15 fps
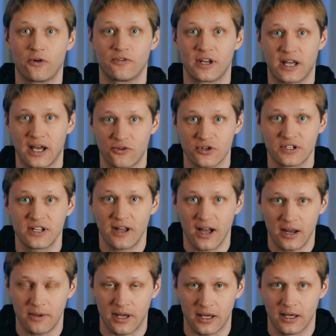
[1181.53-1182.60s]
of the country's
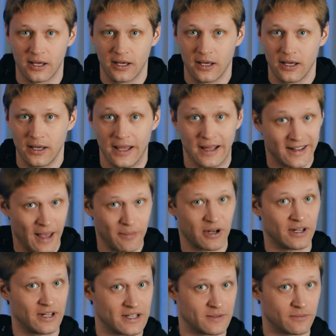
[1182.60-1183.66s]
economy in
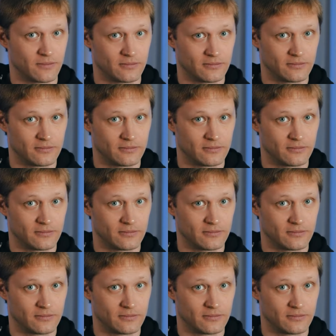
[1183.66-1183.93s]
capitalism.